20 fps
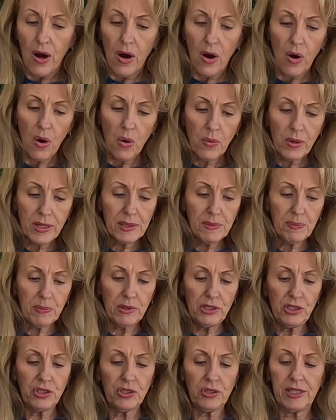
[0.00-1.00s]
Always
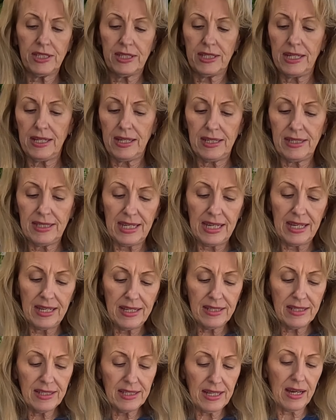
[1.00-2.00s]
put your seeds
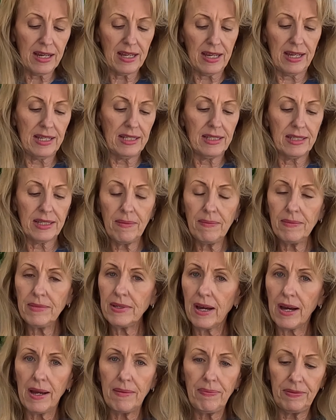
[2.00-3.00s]
in some
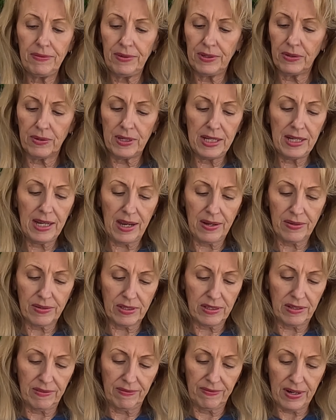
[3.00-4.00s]
type of a
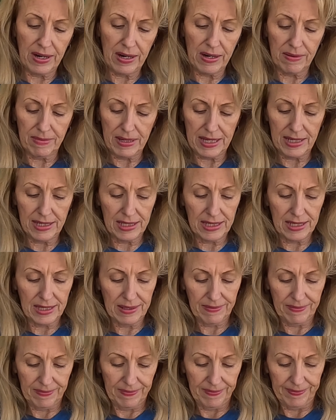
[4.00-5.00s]
greenhouse environment.
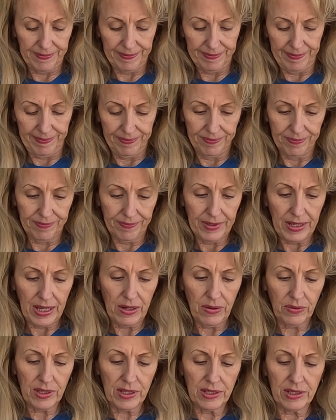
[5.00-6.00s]
I
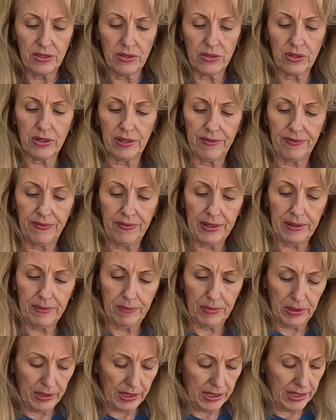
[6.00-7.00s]
don't think these are going to fit,
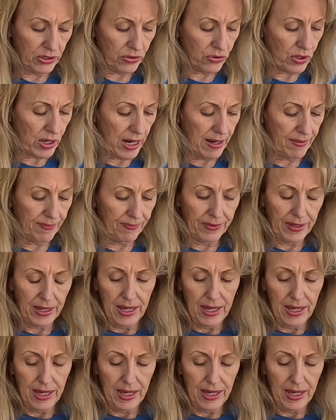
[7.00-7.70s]
but let's try it.